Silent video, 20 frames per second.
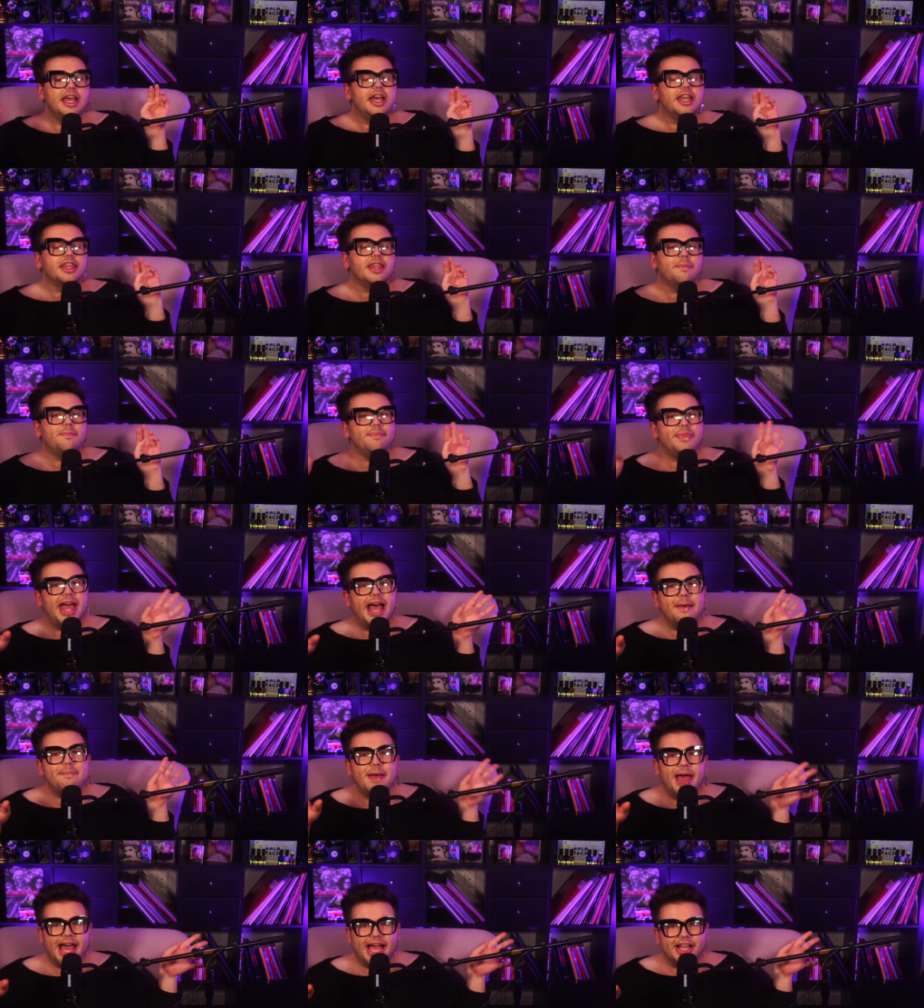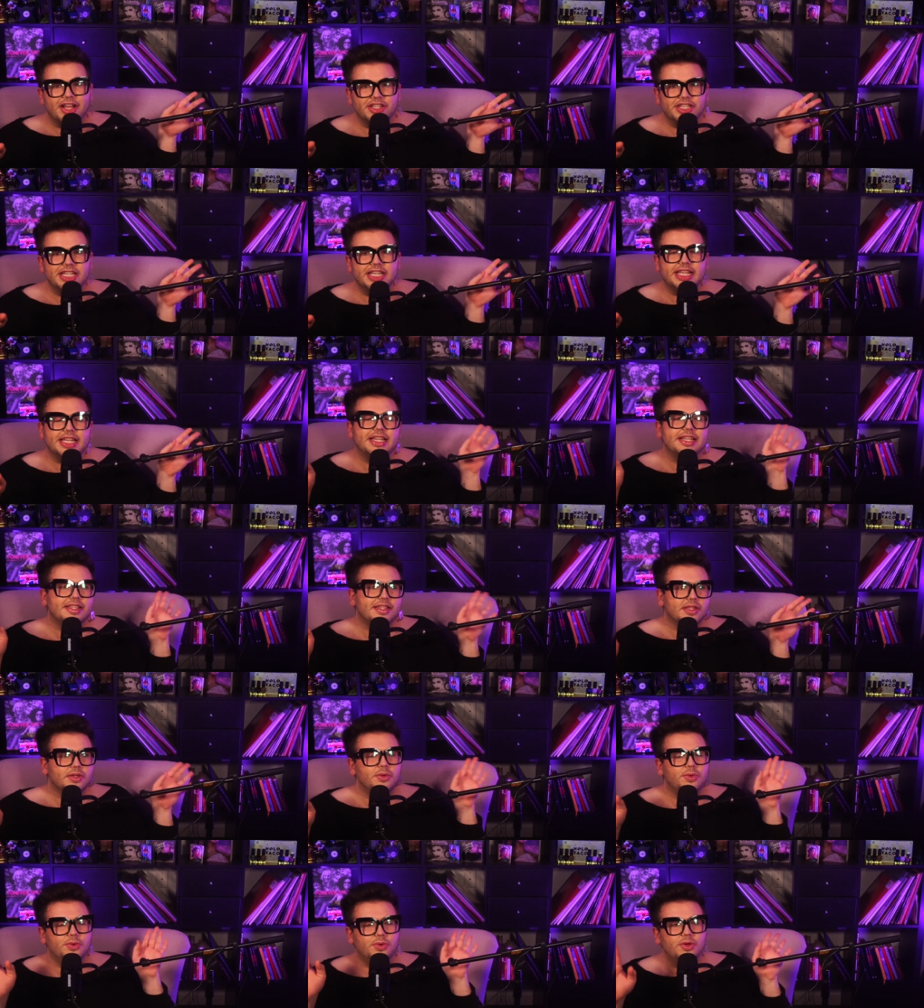The, that packaging is
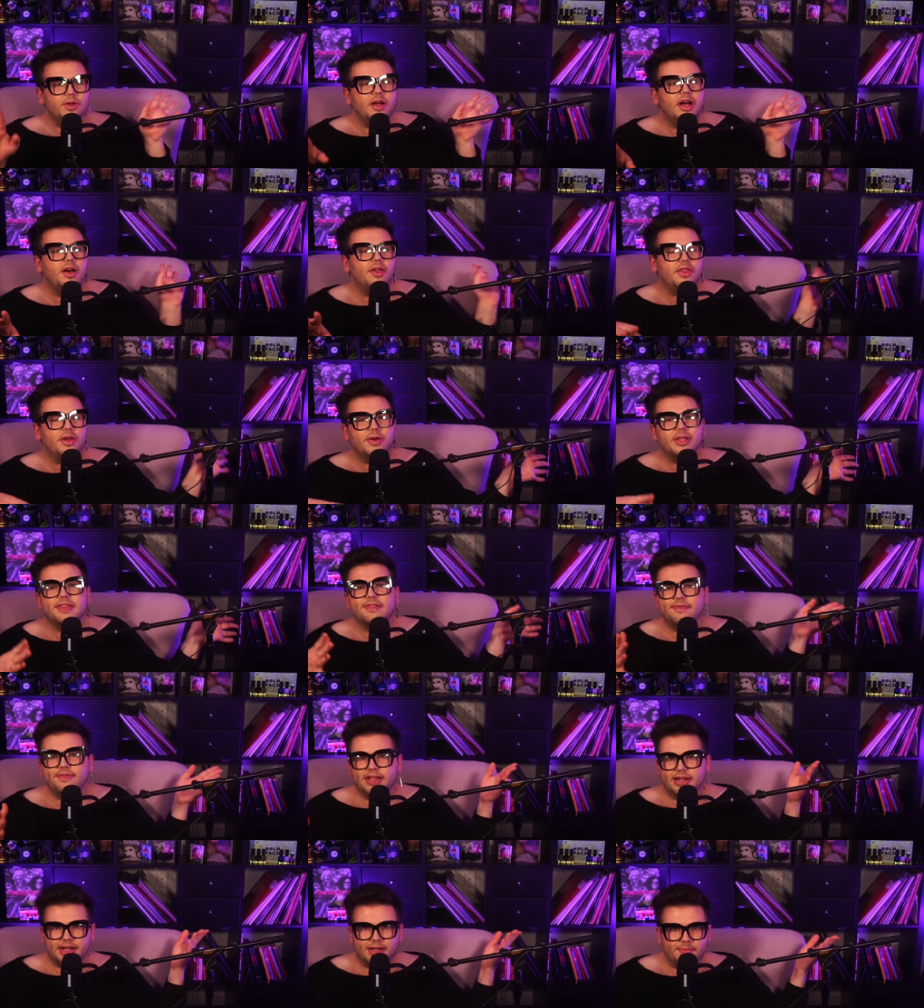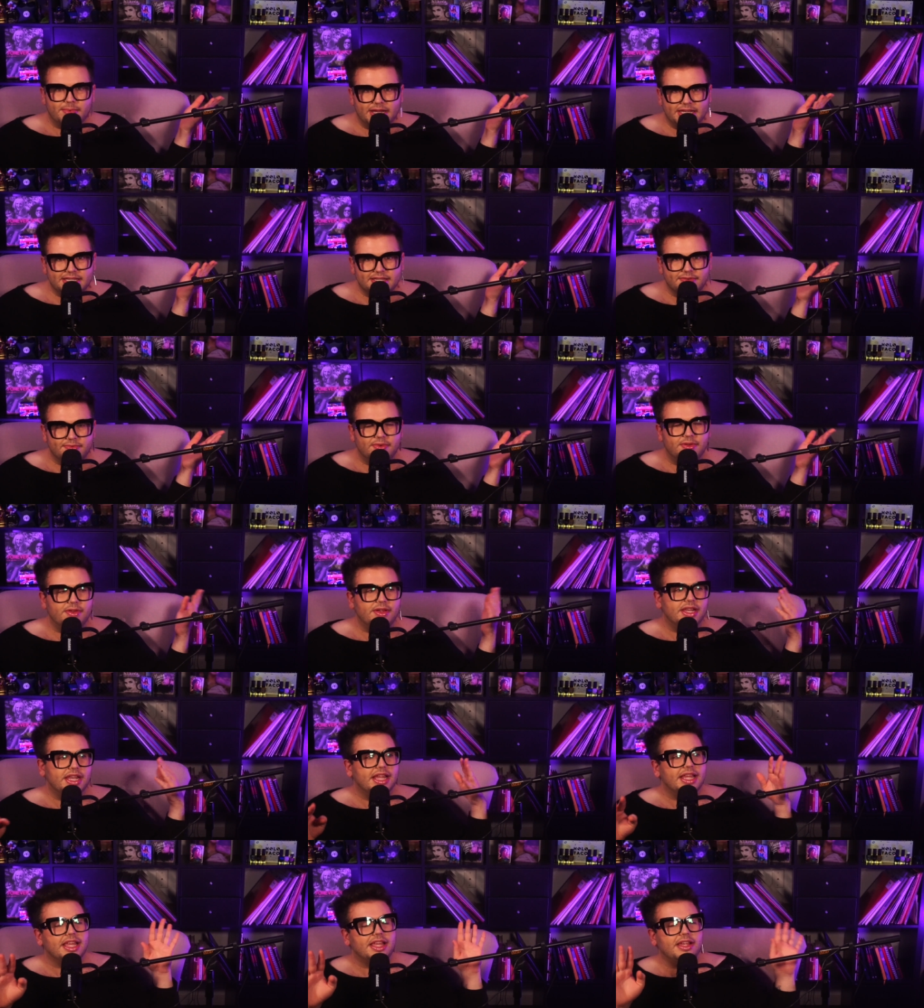cool, although it's very wasteful and
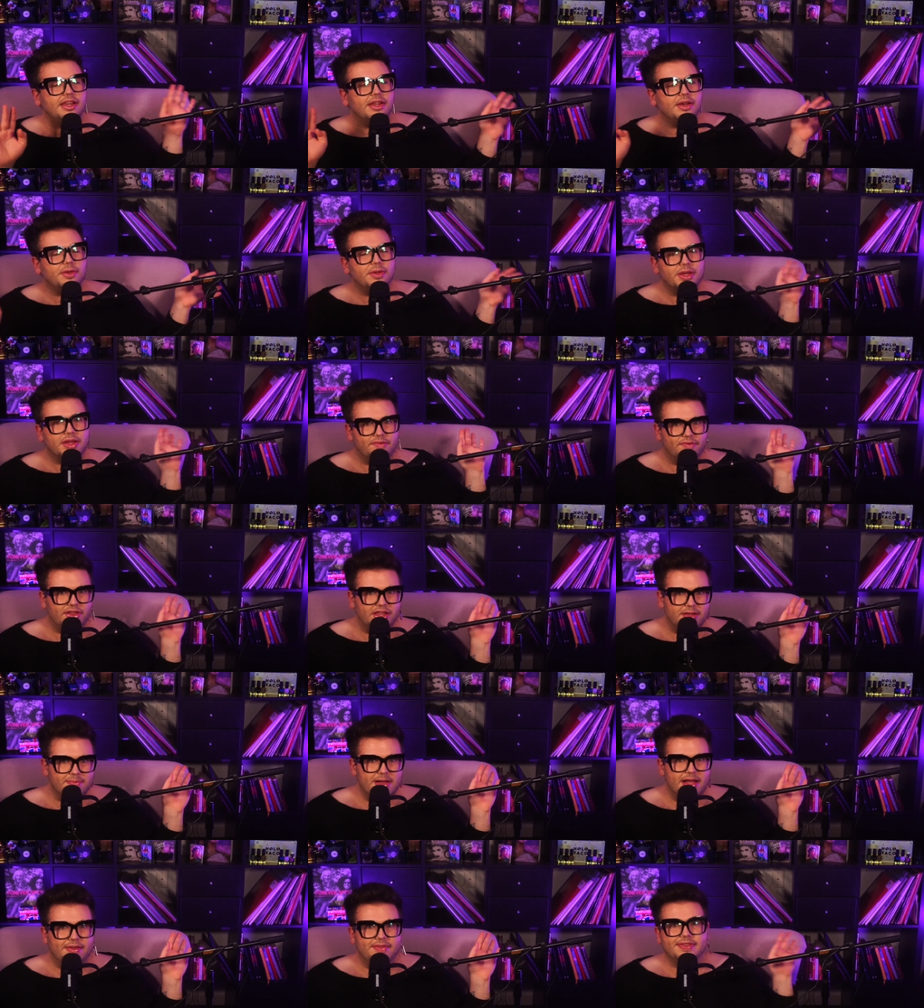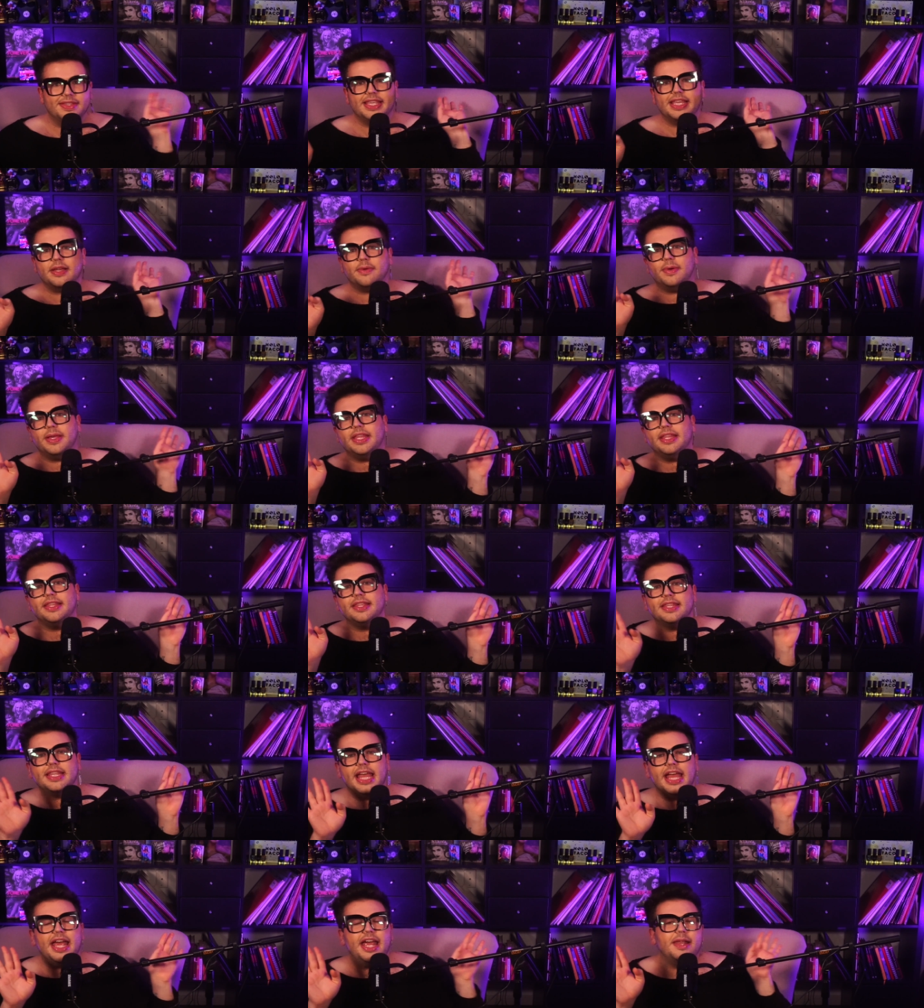like, you know, you can feel about sequins
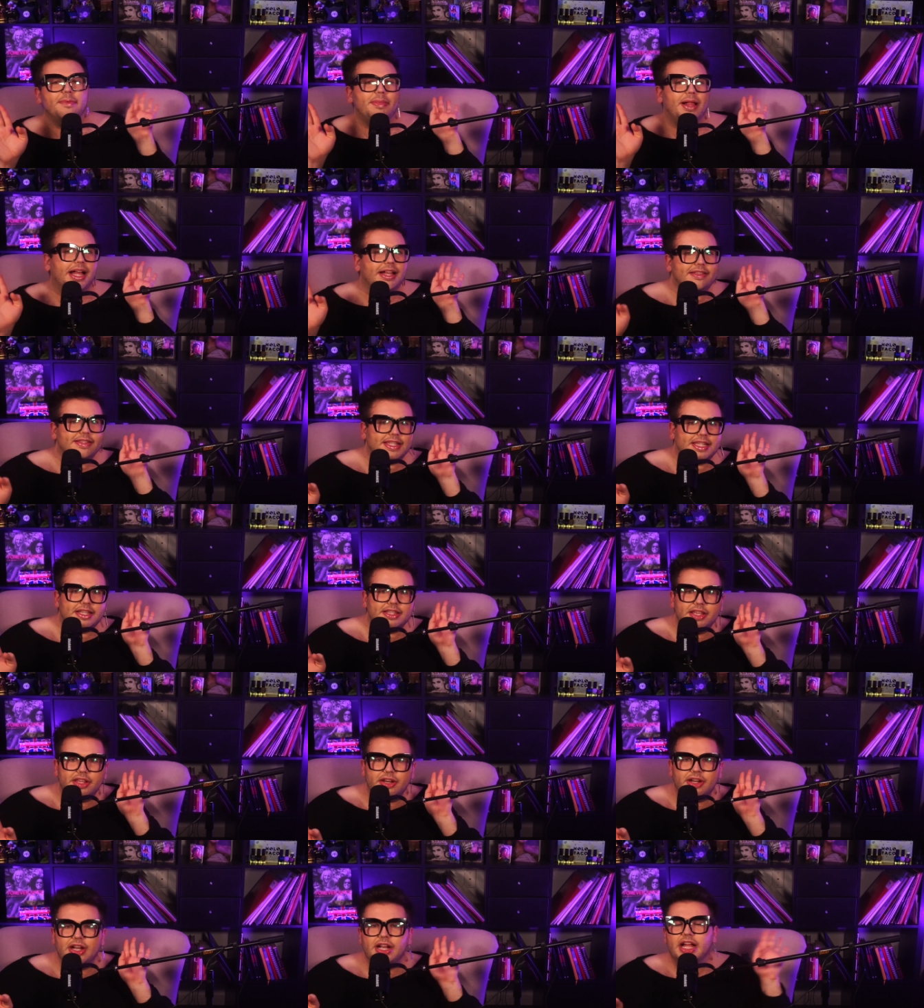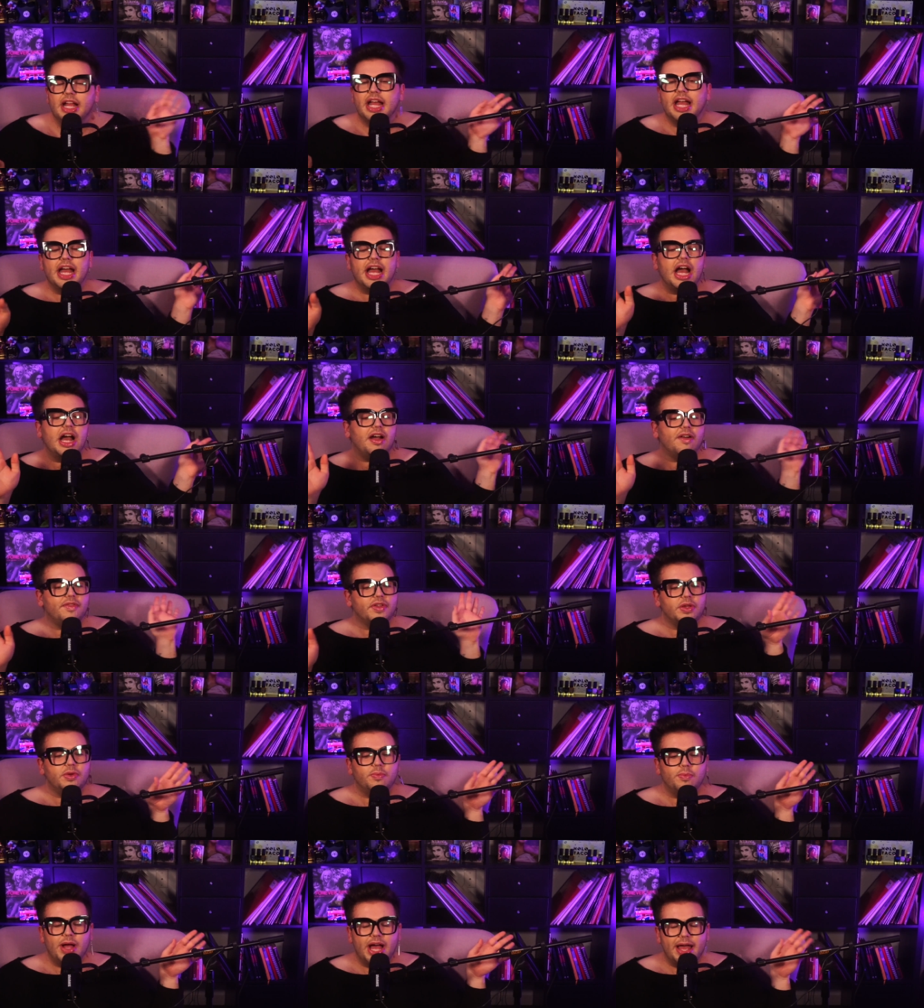and plastic glitter however
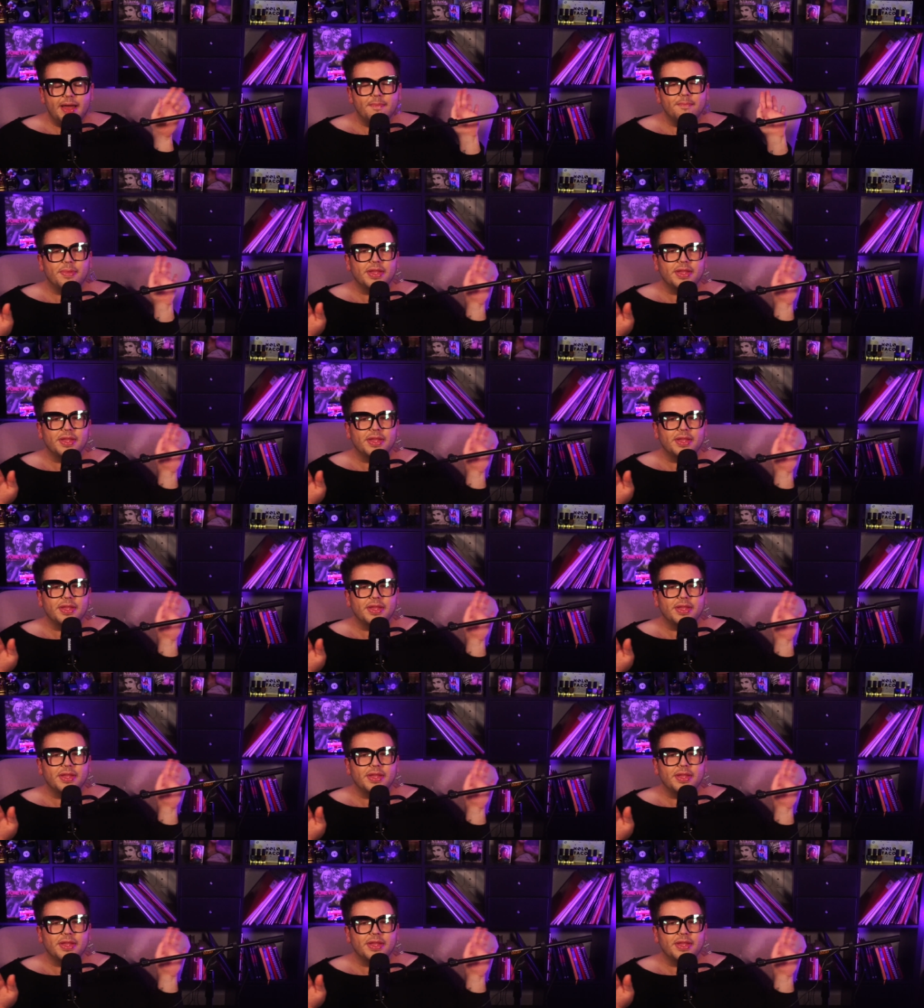you want.